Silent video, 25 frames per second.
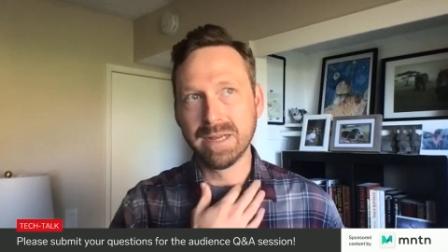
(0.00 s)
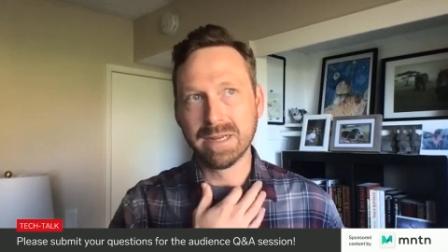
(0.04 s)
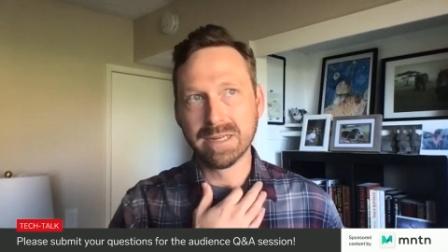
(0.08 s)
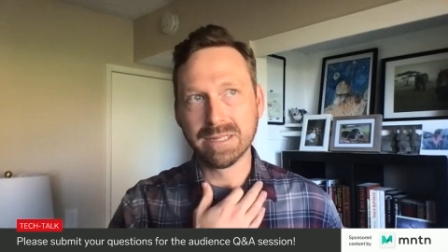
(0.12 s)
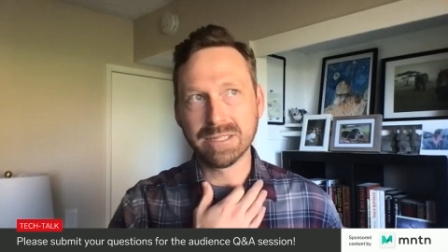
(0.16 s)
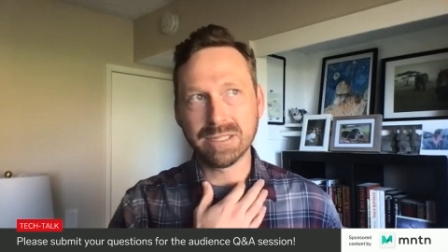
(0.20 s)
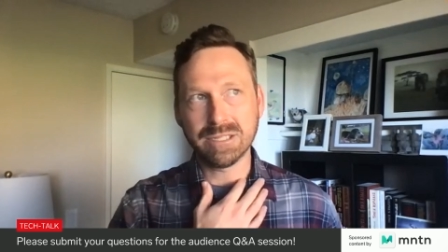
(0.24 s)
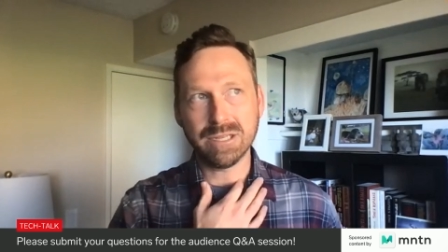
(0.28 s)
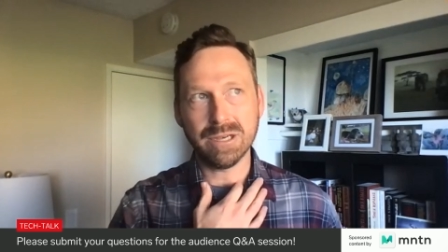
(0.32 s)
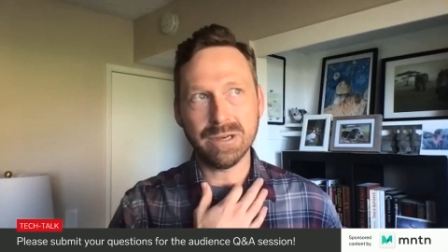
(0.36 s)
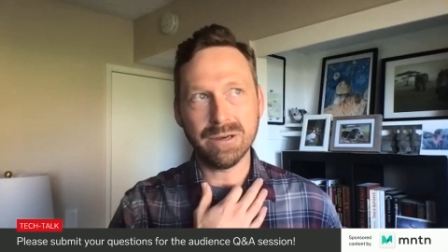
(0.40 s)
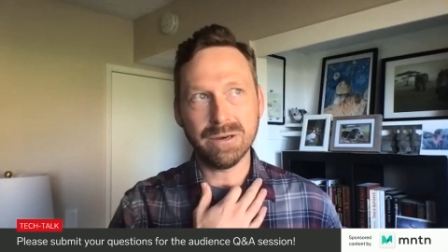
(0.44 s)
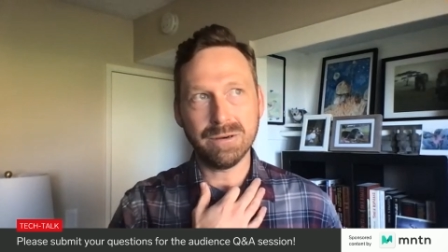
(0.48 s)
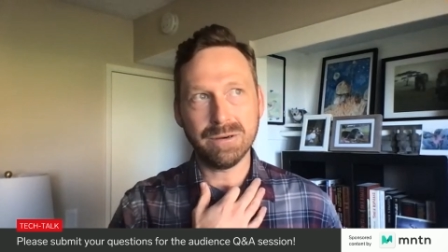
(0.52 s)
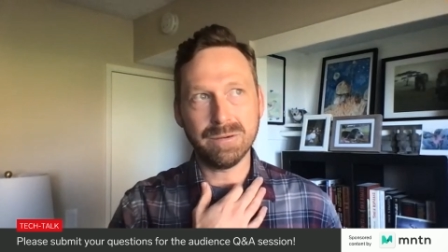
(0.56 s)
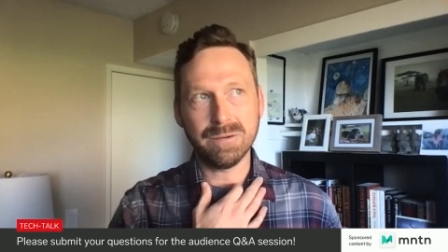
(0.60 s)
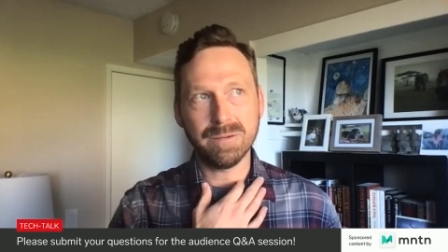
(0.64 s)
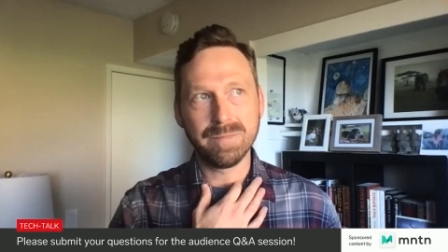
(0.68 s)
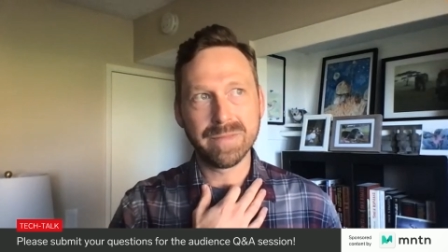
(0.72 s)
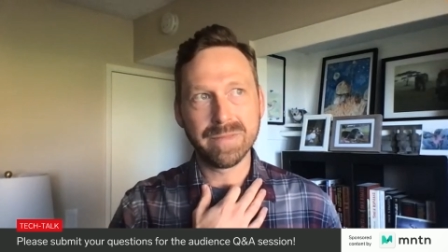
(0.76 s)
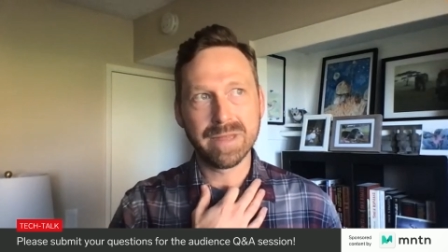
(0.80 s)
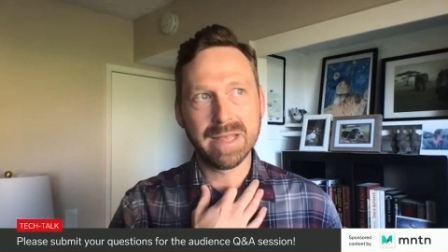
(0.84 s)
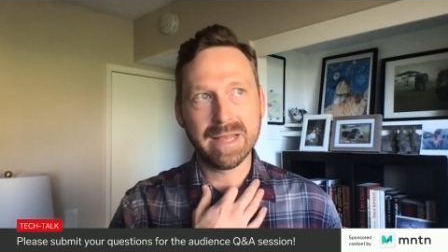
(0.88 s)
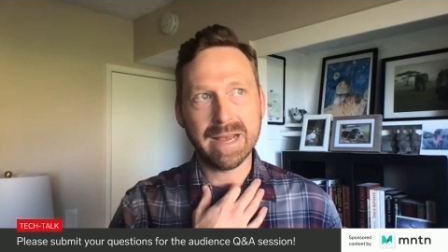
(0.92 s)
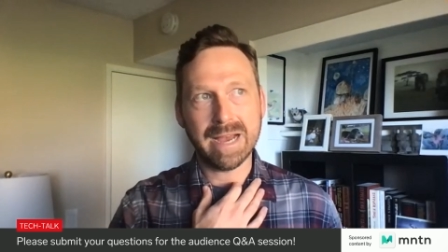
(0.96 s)

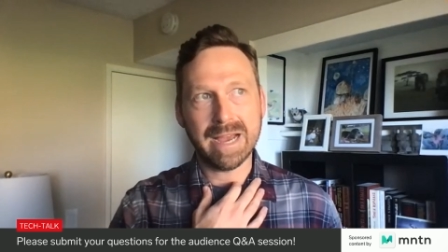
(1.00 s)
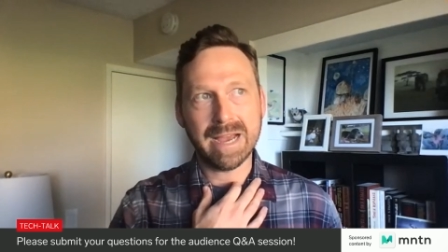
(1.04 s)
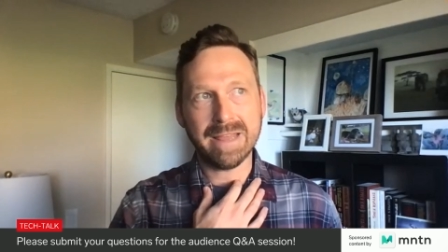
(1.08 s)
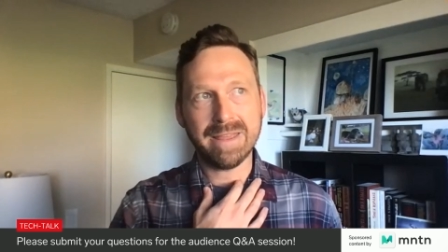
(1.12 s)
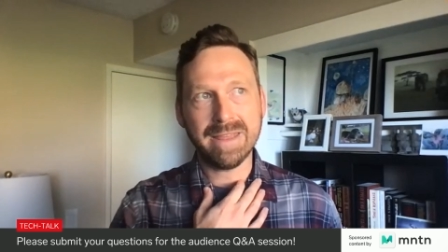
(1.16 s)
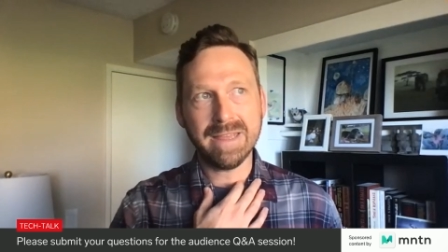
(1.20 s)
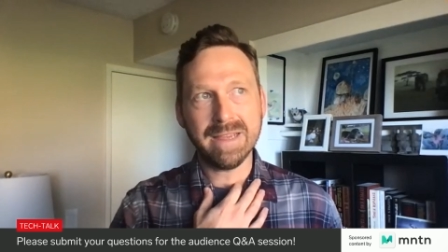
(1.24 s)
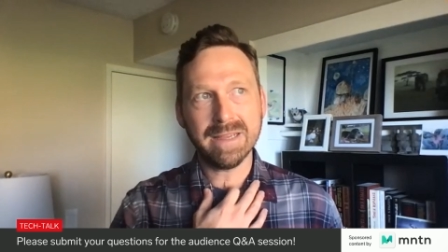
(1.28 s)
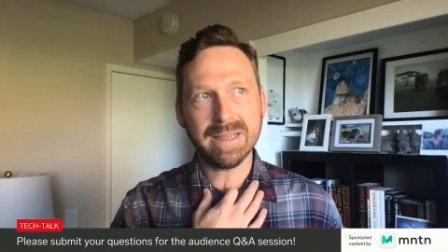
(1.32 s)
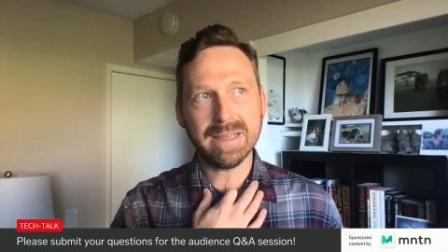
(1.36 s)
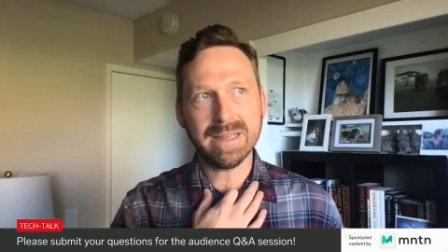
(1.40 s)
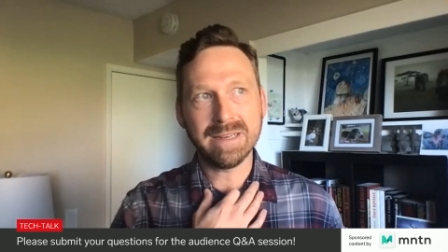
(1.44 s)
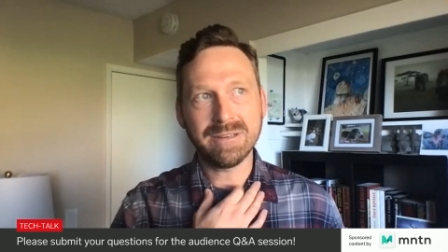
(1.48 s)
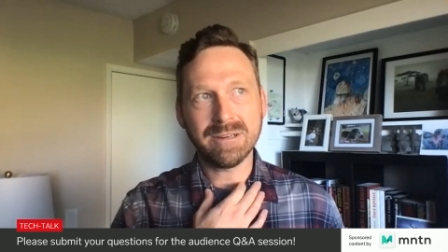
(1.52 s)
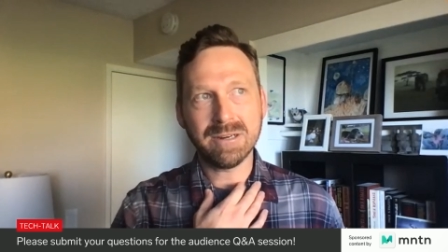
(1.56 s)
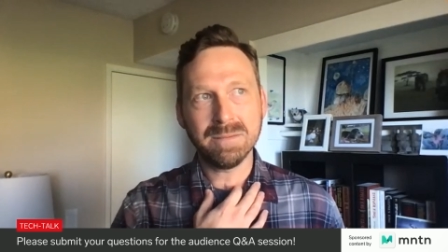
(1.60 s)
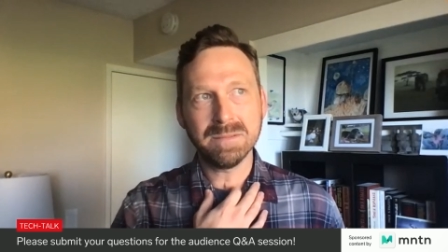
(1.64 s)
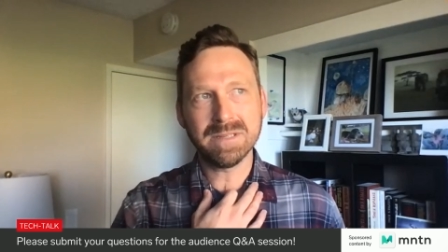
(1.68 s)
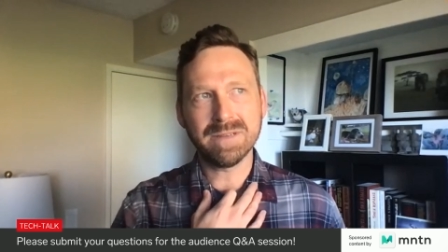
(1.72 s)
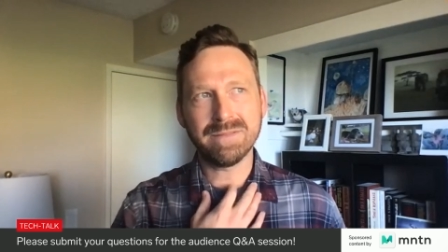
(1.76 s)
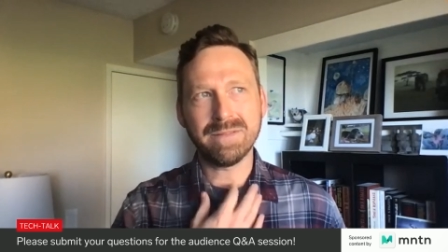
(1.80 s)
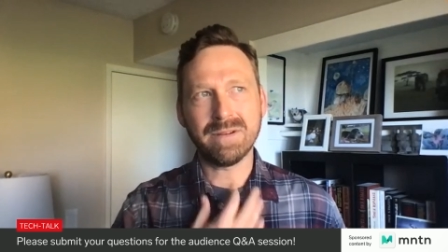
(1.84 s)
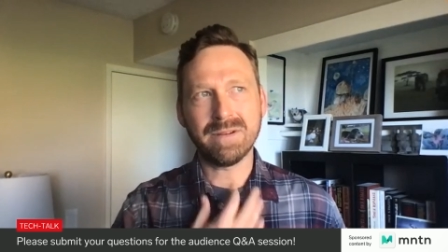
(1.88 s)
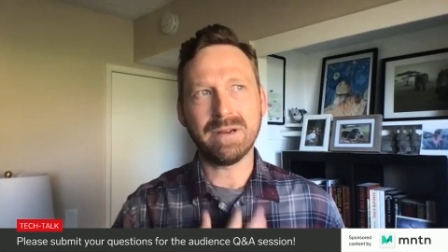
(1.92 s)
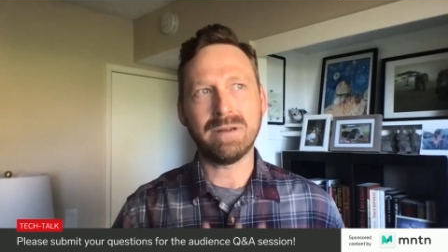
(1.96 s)
So I think in
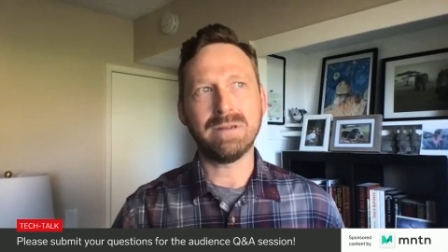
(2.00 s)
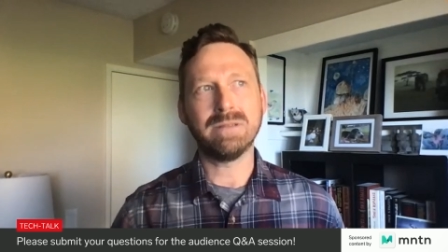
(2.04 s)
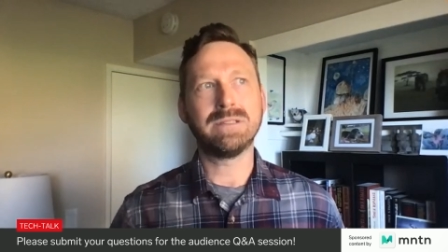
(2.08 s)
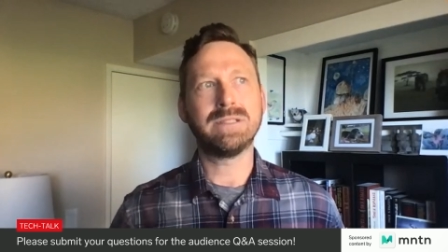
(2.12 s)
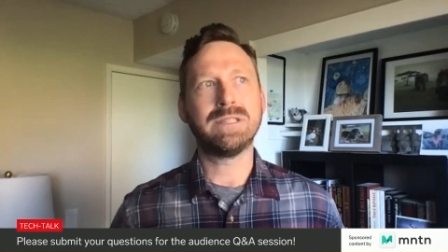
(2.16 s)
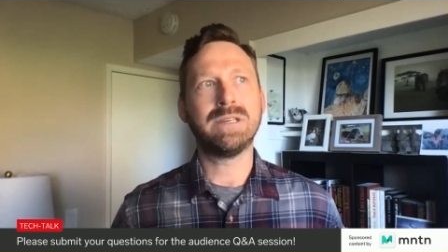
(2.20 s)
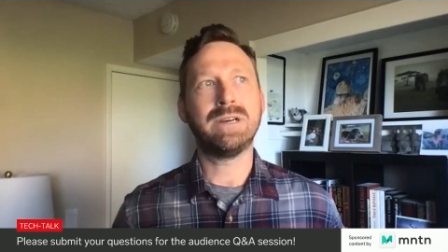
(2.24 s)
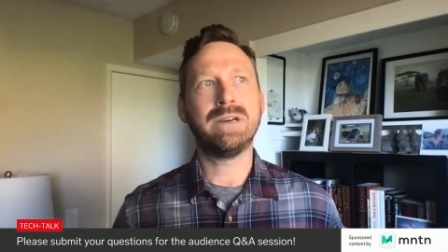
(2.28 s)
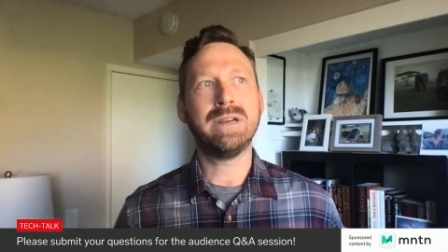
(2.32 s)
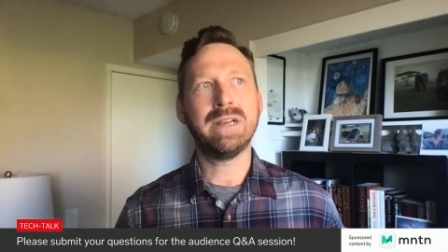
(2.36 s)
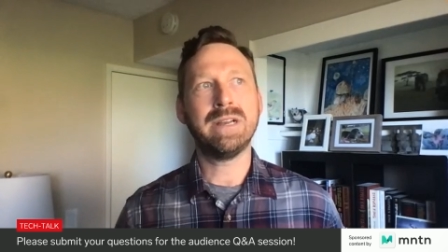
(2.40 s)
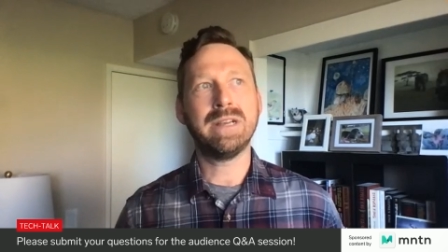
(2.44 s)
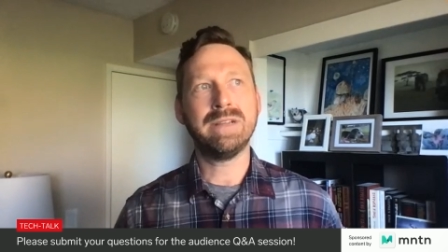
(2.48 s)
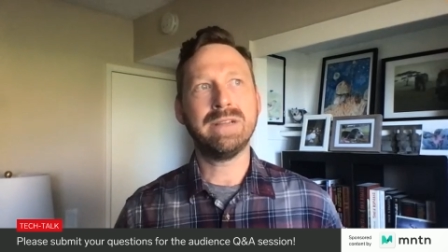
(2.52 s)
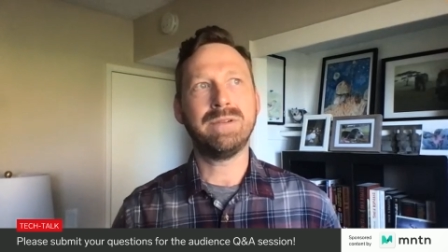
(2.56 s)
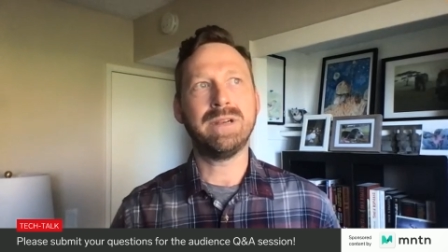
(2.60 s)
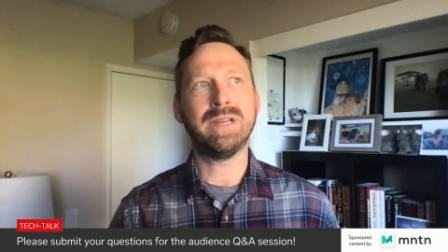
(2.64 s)
terms of alternative,